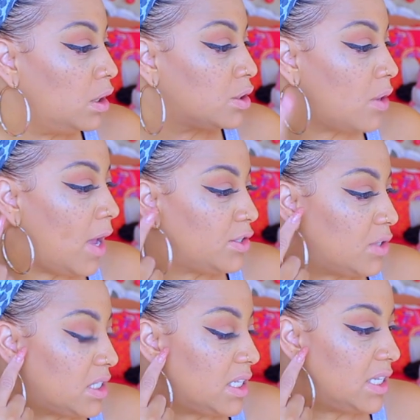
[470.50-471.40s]
So as you
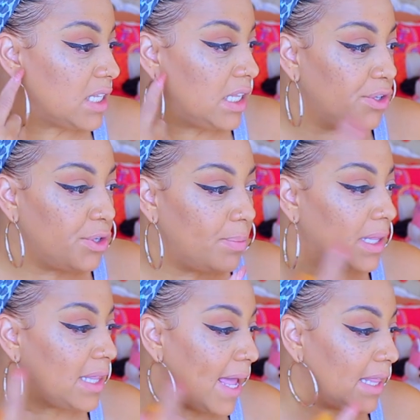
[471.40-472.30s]
can see, it's a little bit
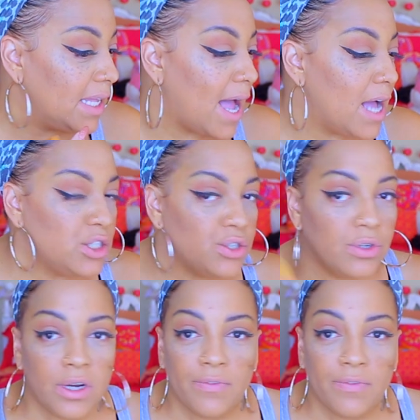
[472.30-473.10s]
lightly contoured.